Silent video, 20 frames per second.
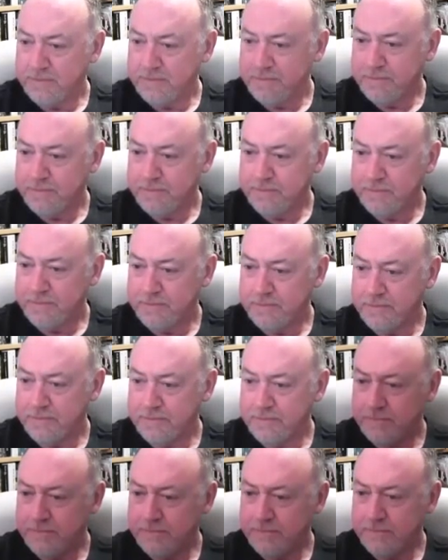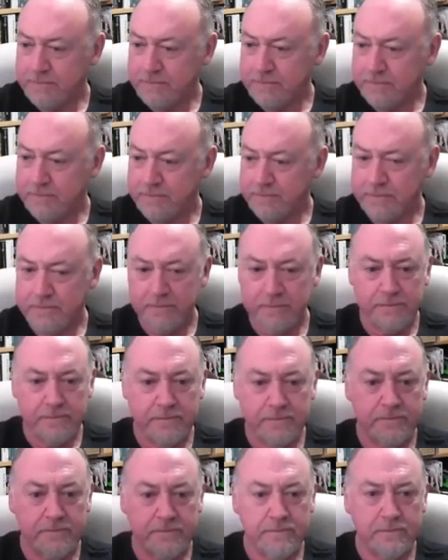
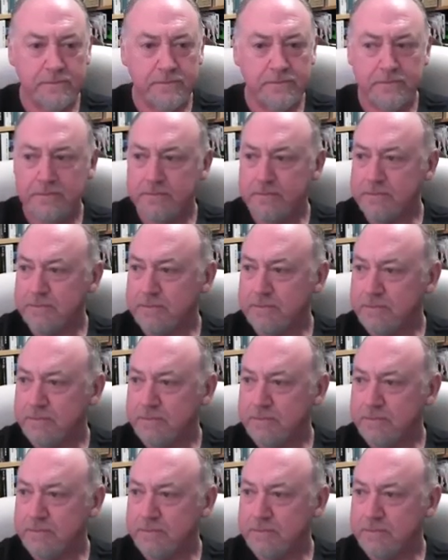[no speech]